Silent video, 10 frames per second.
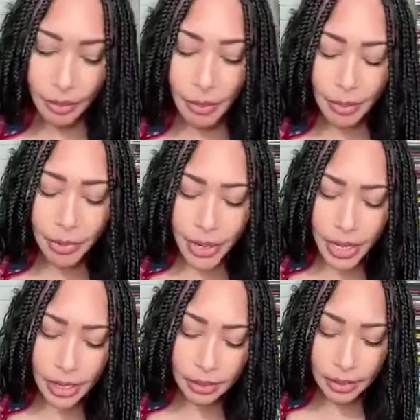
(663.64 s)

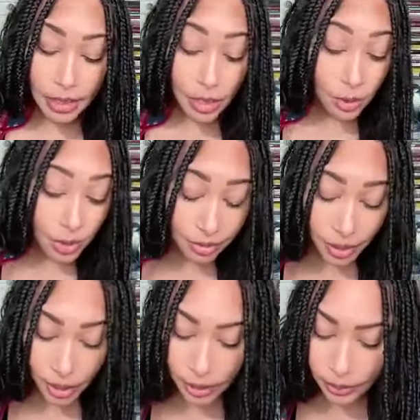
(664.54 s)
Memory is a
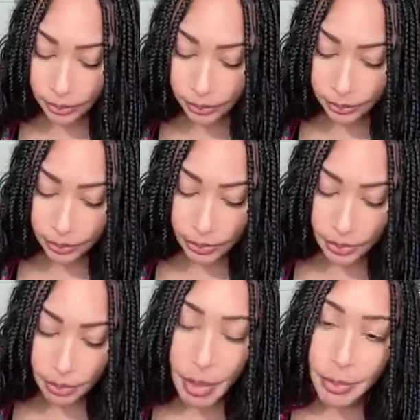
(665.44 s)
river.
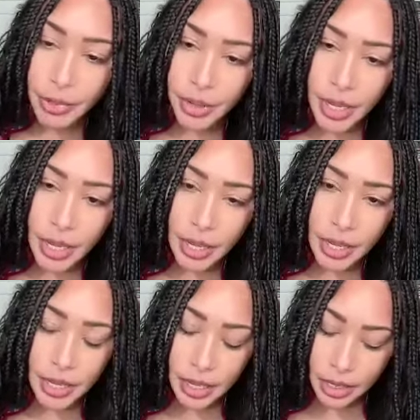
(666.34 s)

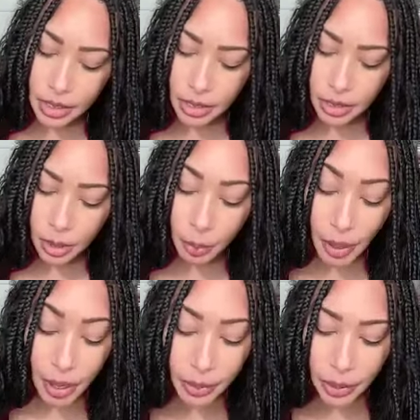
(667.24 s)
Memory is a
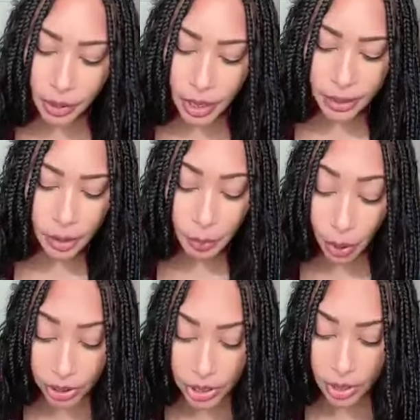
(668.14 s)
pebble at the
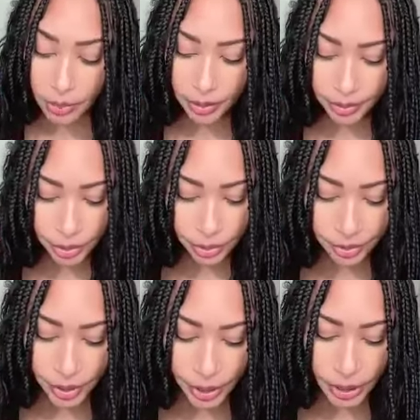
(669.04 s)
bottom of the
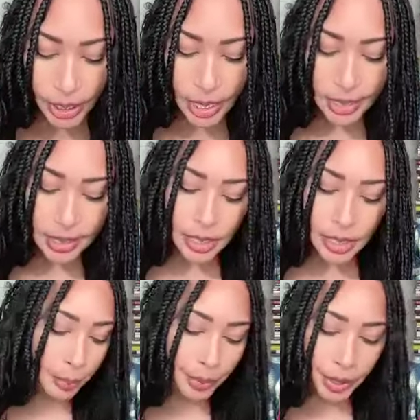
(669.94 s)
river,
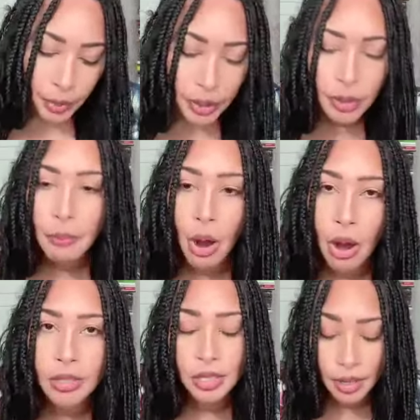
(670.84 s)
slippery with the
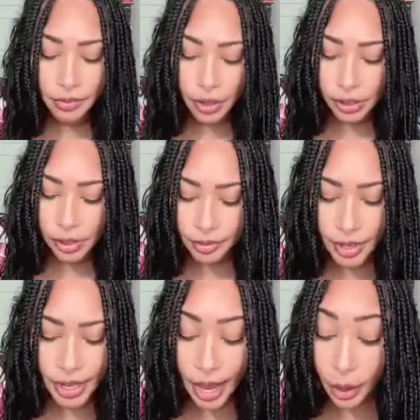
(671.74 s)
moss of our
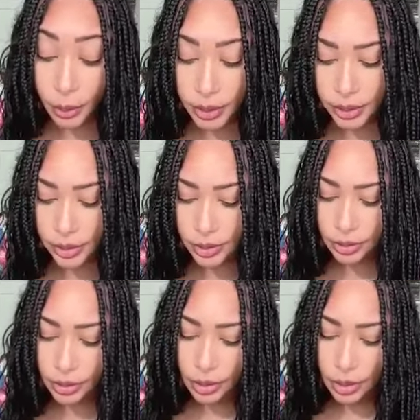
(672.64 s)
living hours.